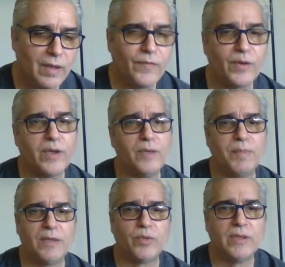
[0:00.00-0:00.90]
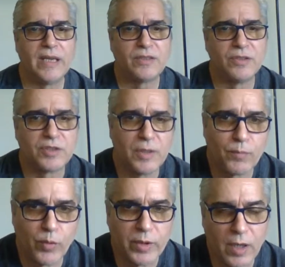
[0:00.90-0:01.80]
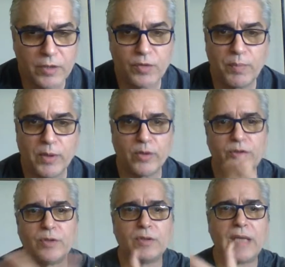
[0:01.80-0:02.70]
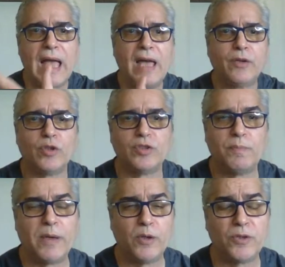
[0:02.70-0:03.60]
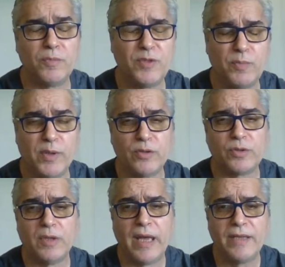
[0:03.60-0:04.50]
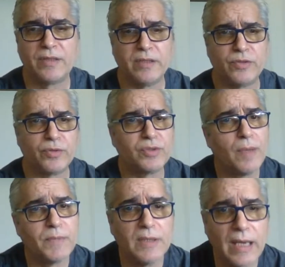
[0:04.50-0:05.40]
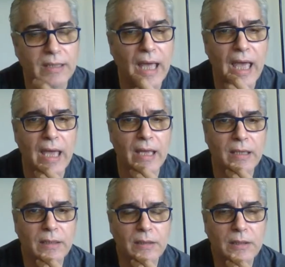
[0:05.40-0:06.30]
if you're going to be in a relationship with a spiritual God or a spiritual essence or something like that,